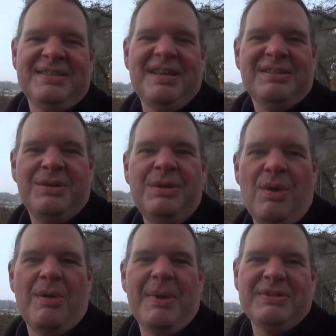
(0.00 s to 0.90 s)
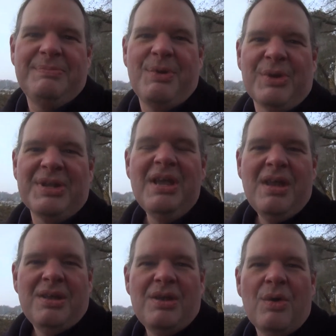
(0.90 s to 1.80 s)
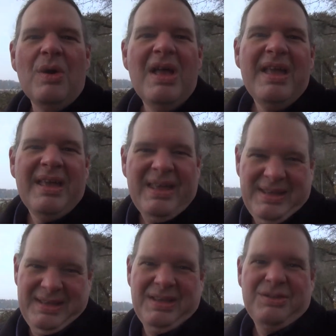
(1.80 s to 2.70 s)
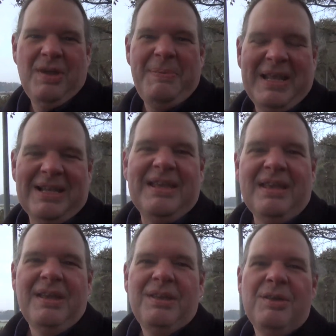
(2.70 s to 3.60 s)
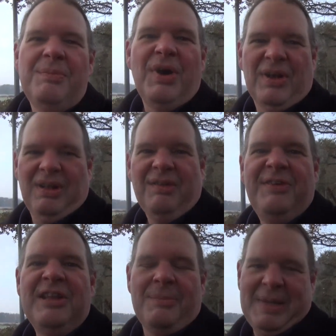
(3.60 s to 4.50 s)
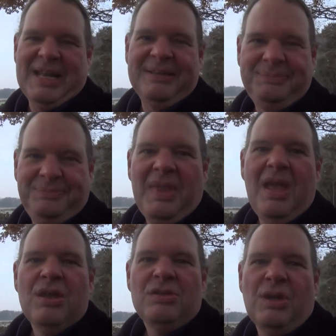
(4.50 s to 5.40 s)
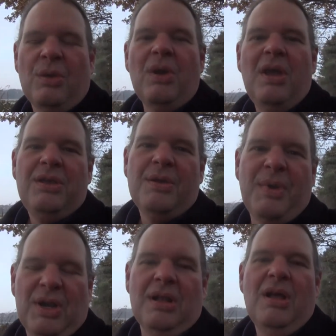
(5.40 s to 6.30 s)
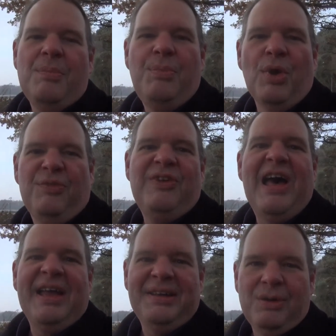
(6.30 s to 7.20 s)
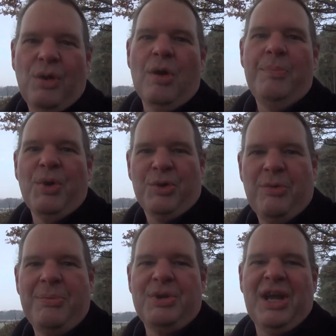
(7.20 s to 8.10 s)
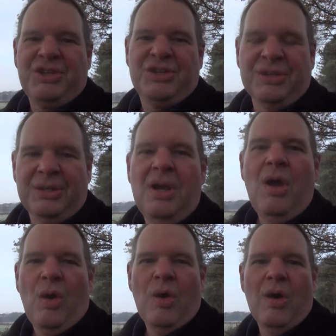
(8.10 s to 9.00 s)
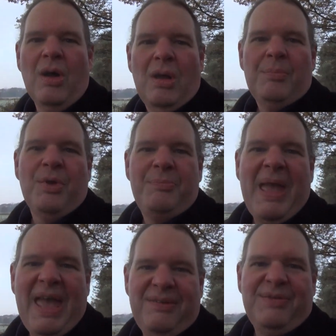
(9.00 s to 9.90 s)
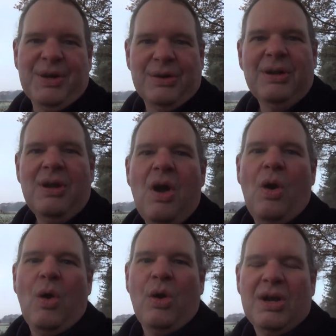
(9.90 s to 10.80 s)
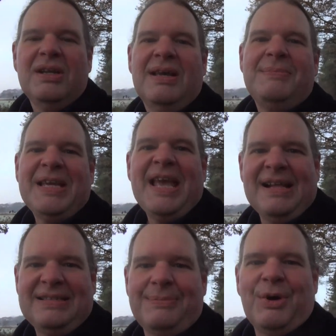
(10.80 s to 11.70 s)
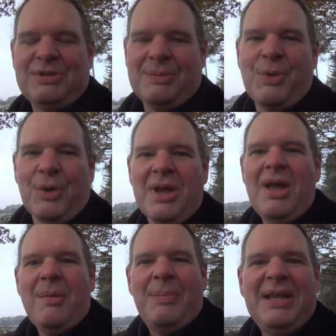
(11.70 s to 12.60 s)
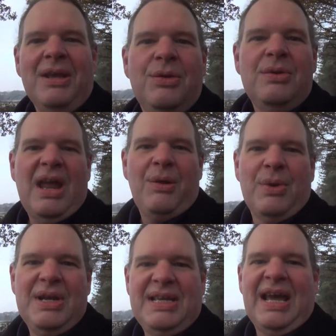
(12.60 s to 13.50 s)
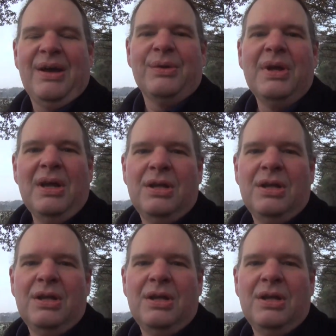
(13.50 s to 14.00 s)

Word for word: that there's to know about the bird. No, typically you model phenomena. So you model bird flight or bird reproduction or bird behavior or something else about the bird, but you narrow it down